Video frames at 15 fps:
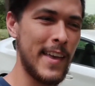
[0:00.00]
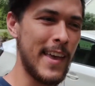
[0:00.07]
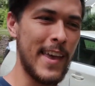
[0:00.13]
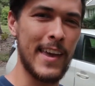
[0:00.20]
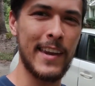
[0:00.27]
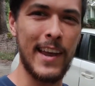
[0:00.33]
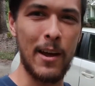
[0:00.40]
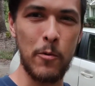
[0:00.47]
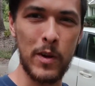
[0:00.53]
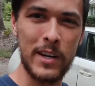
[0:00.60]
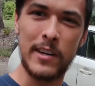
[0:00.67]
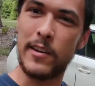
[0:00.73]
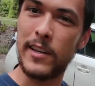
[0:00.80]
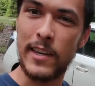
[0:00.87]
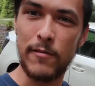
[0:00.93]
and I wanted
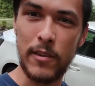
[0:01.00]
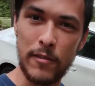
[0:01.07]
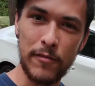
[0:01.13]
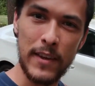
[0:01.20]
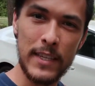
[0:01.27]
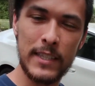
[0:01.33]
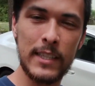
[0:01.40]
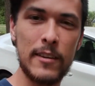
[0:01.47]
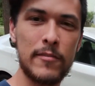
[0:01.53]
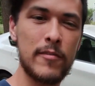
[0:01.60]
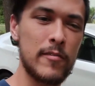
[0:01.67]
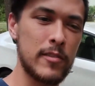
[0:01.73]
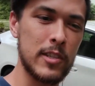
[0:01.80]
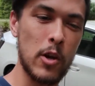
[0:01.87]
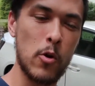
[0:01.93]
to give it a
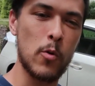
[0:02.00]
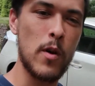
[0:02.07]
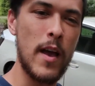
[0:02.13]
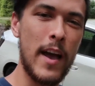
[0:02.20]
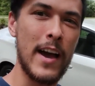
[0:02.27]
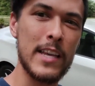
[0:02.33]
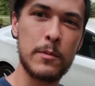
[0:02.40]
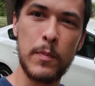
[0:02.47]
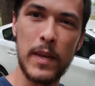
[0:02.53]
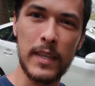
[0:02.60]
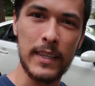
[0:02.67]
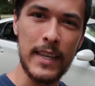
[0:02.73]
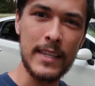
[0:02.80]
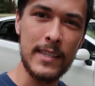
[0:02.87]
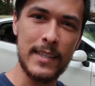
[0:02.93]
facelift, so I spent
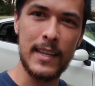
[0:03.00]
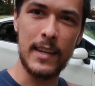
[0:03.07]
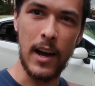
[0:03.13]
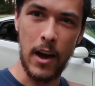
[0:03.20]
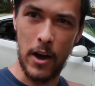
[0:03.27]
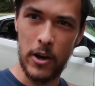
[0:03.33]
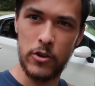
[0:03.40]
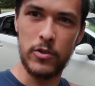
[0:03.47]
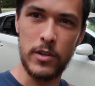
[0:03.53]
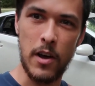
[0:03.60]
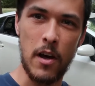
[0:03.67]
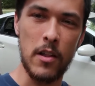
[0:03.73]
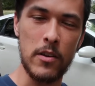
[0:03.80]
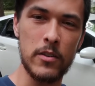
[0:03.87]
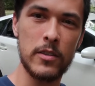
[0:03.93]
less than
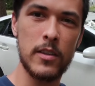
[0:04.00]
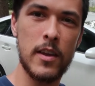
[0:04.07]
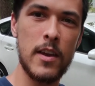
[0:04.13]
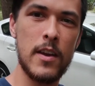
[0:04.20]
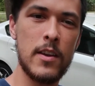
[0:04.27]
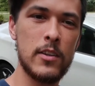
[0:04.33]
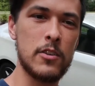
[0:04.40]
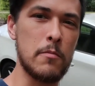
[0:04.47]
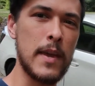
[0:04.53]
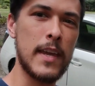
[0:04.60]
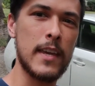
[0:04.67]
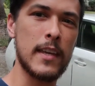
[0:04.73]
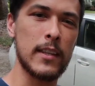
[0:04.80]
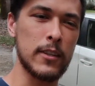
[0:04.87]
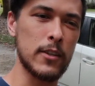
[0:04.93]
$100 to make
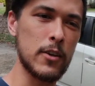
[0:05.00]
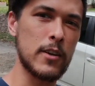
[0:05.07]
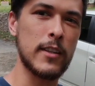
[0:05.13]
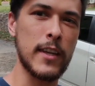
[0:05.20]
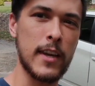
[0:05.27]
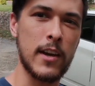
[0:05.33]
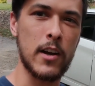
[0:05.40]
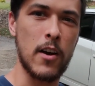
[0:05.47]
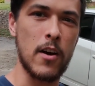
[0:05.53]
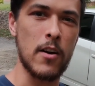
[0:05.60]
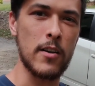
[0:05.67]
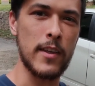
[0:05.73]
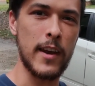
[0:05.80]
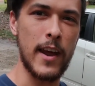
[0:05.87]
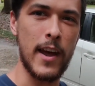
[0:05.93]
it look like a car
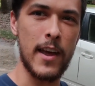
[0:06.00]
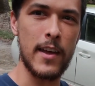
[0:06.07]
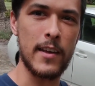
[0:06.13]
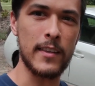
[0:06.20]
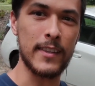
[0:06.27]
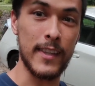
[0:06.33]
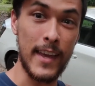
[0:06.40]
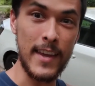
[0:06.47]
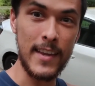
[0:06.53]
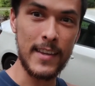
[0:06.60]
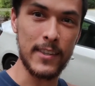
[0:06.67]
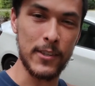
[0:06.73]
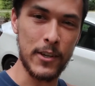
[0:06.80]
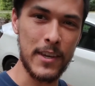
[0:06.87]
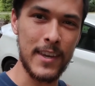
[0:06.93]
that I like
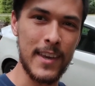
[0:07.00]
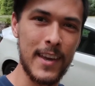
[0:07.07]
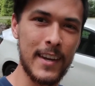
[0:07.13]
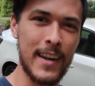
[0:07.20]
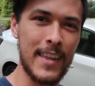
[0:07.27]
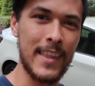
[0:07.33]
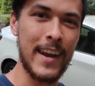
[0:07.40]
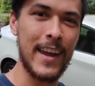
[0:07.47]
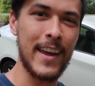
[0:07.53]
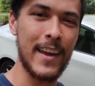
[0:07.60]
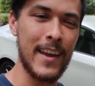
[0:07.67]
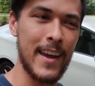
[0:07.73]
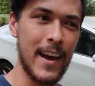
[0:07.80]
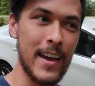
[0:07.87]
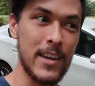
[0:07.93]
looking at and that
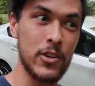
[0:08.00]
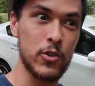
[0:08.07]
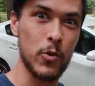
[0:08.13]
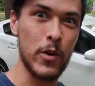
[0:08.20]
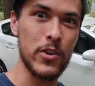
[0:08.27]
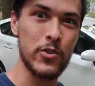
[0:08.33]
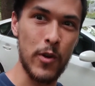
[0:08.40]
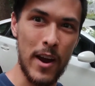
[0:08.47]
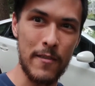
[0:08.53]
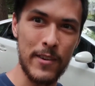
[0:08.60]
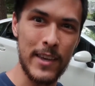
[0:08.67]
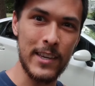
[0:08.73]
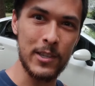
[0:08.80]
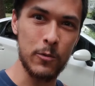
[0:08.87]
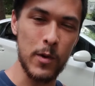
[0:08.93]
I enjoy
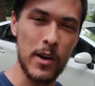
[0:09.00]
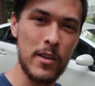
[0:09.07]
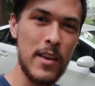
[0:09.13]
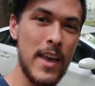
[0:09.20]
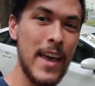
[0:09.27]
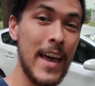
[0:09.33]
driving as well.